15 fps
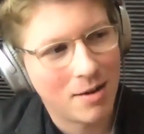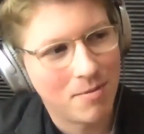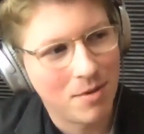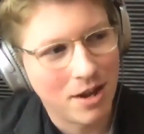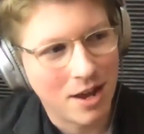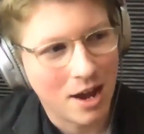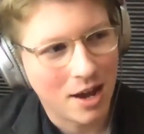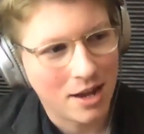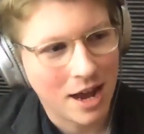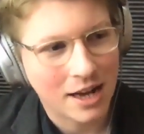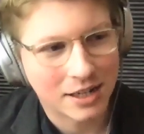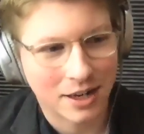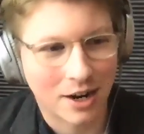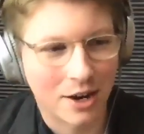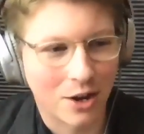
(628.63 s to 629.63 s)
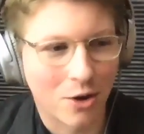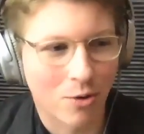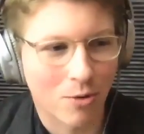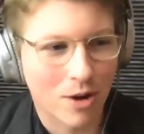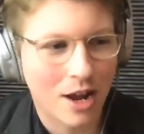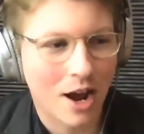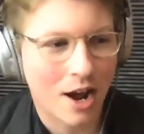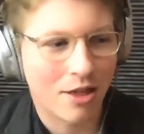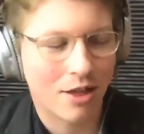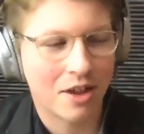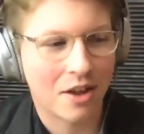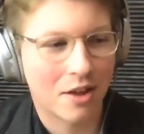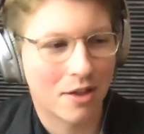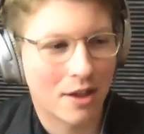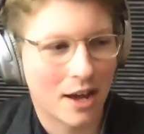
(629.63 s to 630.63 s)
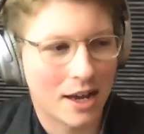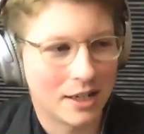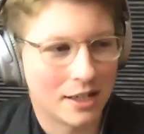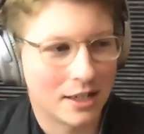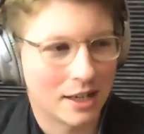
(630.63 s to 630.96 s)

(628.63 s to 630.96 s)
yes, I agree. I think that